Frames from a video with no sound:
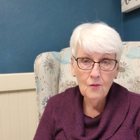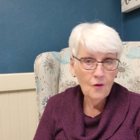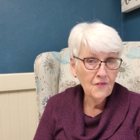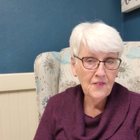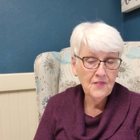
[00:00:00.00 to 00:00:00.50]

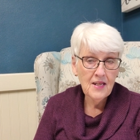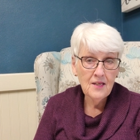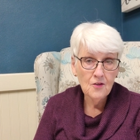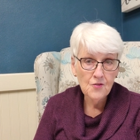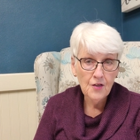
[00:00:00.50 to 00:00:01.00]
or 15
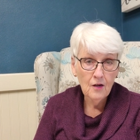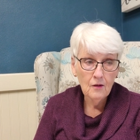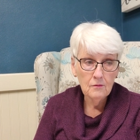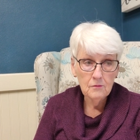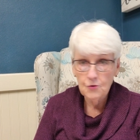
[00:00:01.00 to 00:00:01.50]
years ago
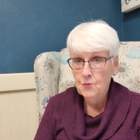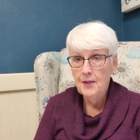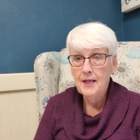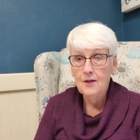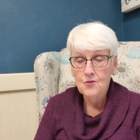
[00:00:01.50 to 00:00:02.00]
or
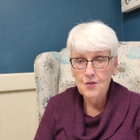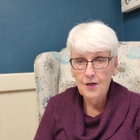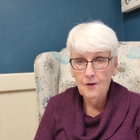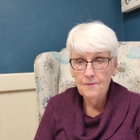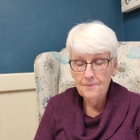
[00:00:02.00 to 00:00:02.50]
20 years
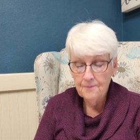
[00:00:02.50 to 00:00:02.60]
ago.